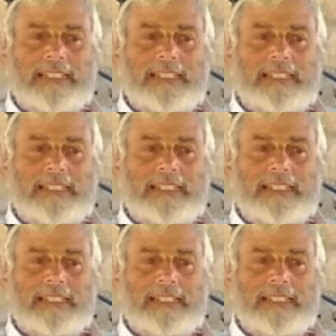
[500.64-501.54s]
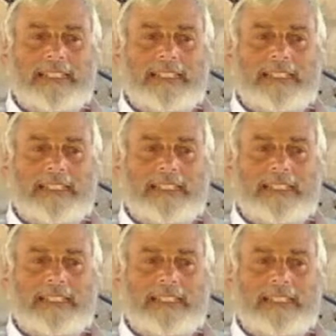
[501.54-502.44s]

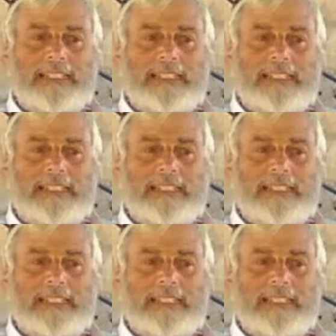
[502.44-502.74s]
(no one is talking)